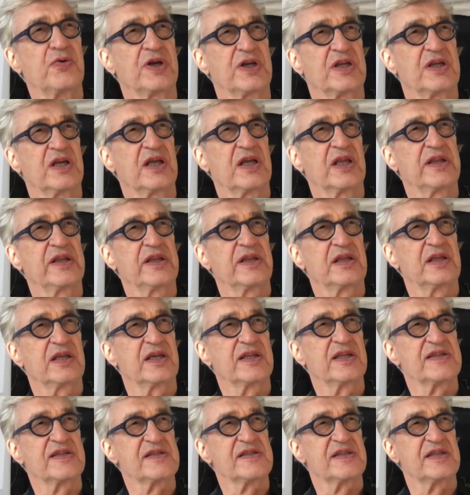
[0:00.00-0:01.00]
it, and
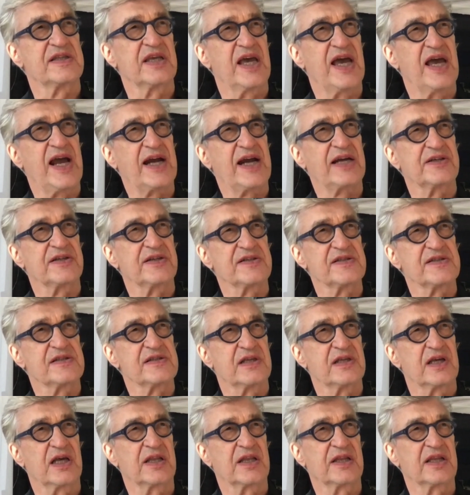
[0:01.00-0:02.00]
it's the actors
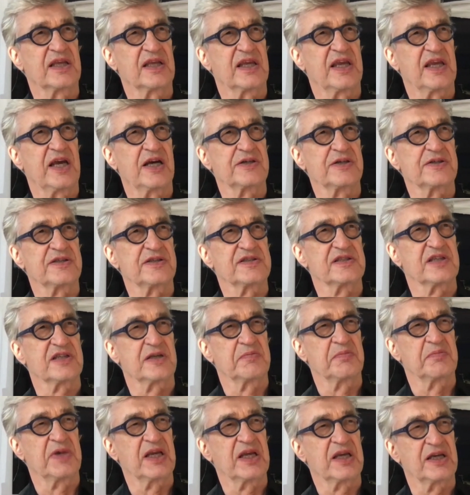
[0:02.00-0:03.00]
and the characters that
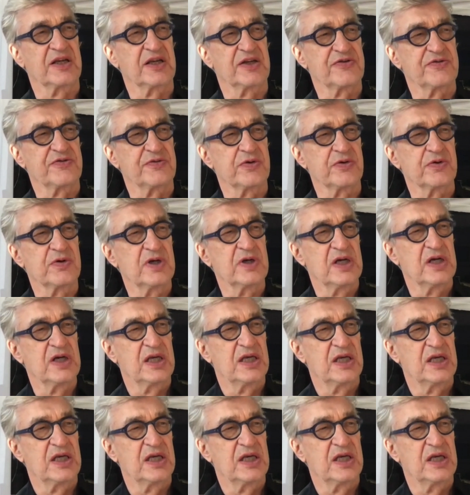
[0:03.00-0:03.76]
make it true,